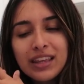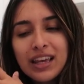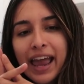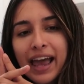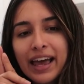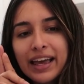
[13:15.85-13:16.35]

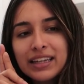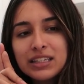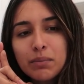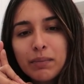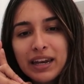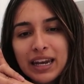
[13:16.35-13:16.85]

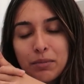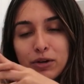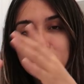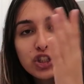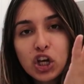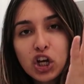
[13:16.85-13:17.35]
and my
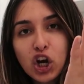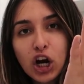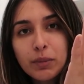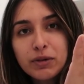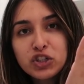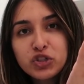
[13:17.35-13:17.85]
neighbor's
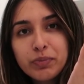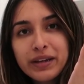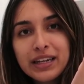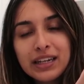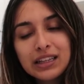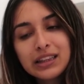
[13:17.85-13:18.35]
garbage
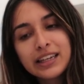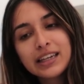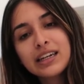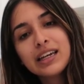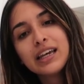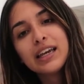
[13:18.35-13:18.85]
bin
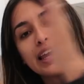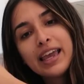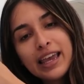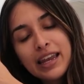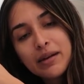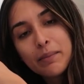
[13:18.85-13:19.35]
lid hit